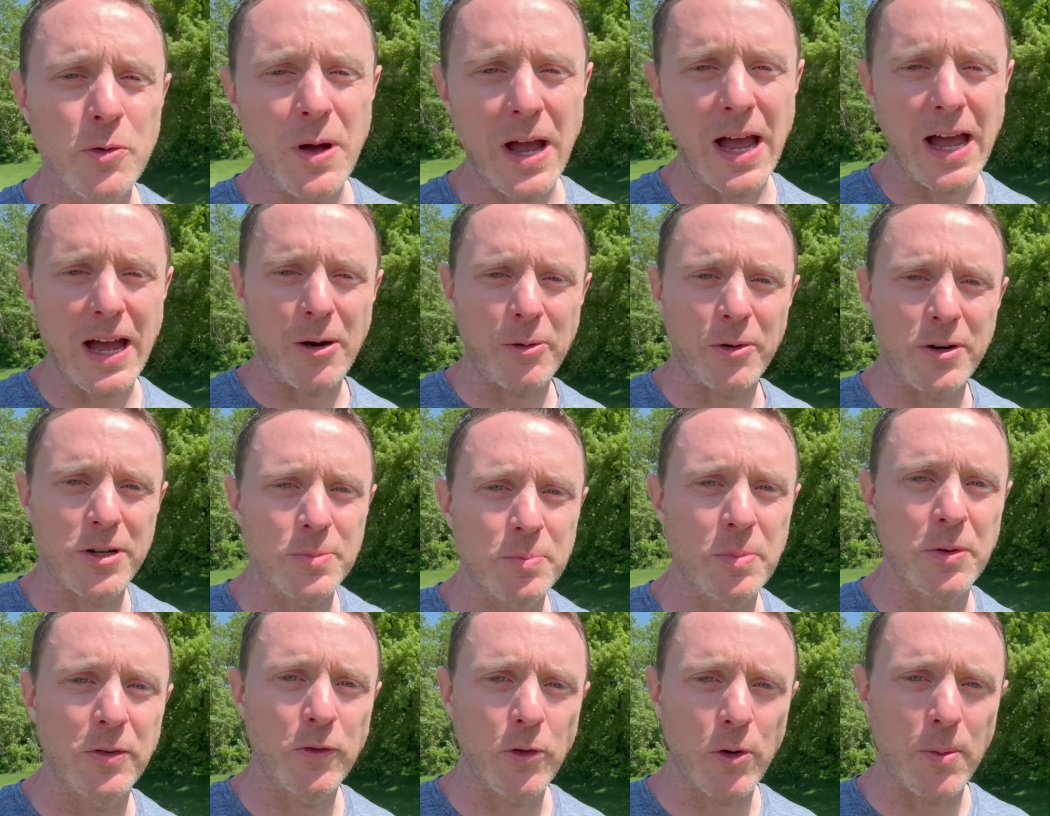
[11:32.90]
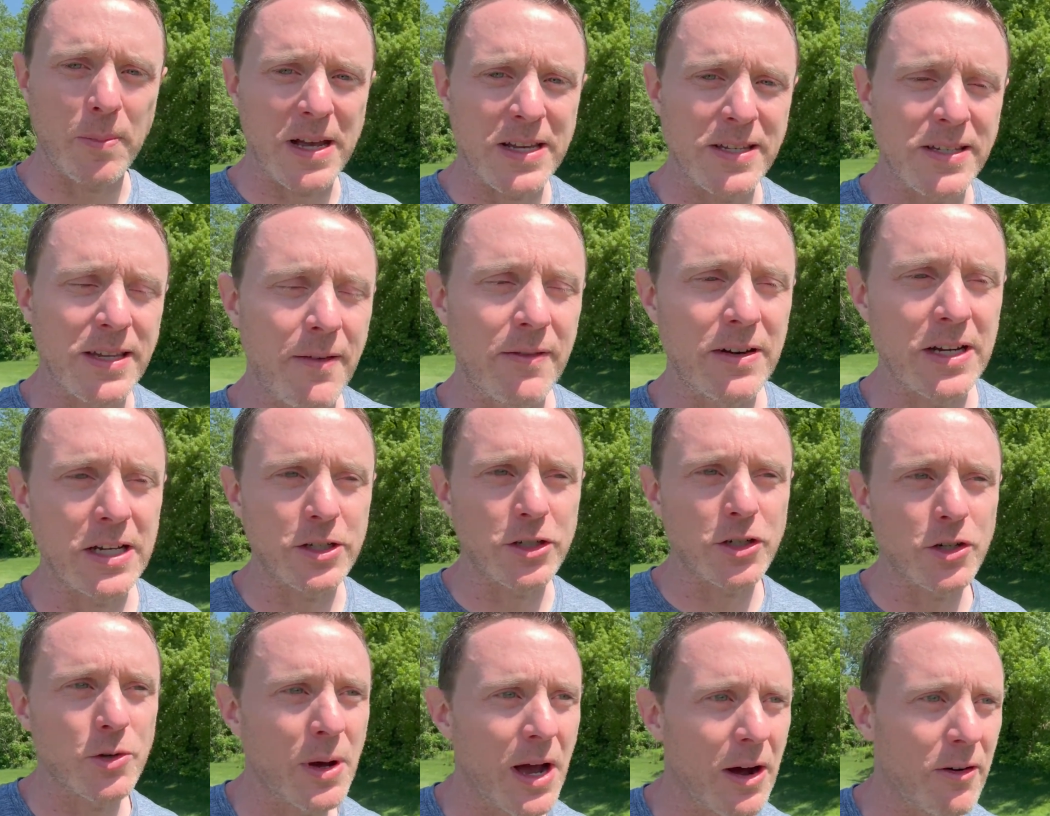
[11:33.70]
hours before my
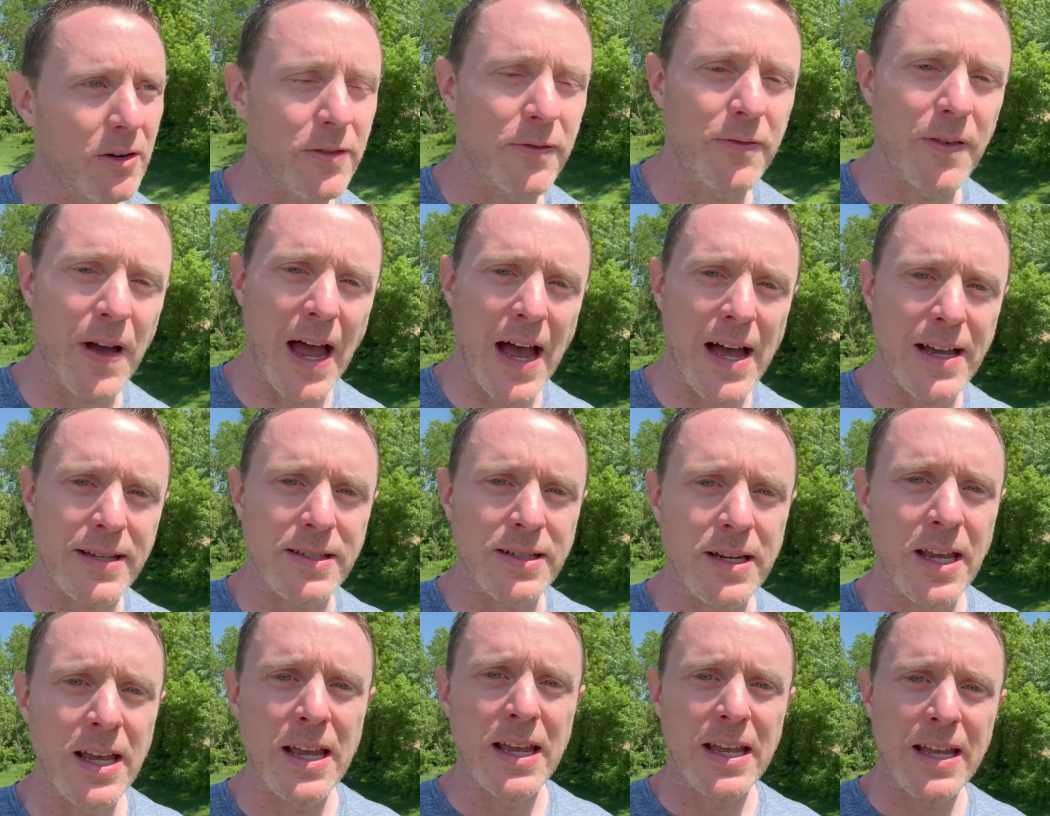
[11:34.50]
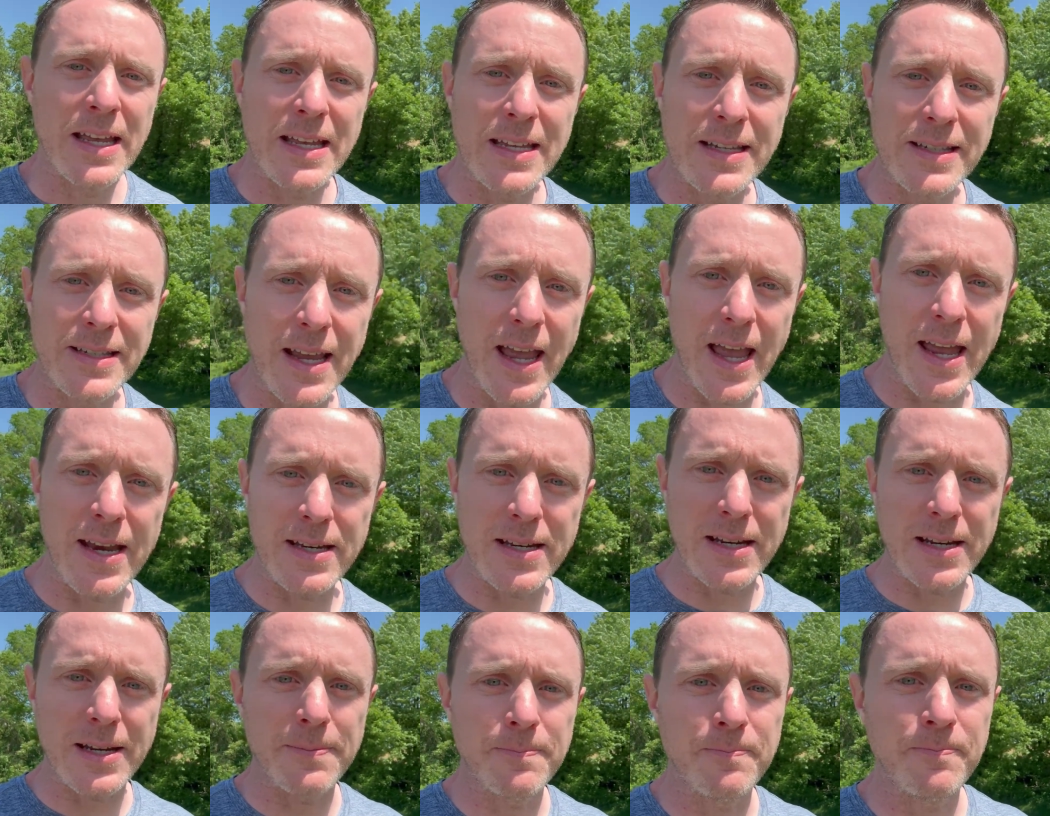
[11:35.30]
72-hour fast is
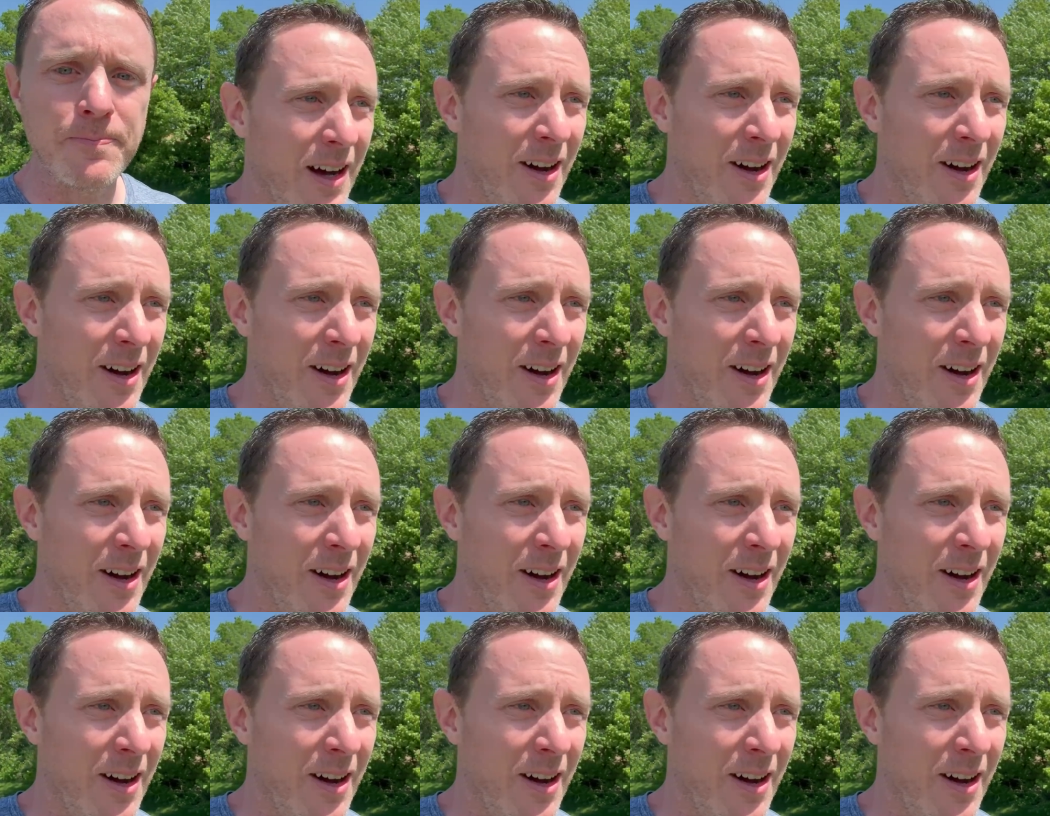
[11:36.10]
ending.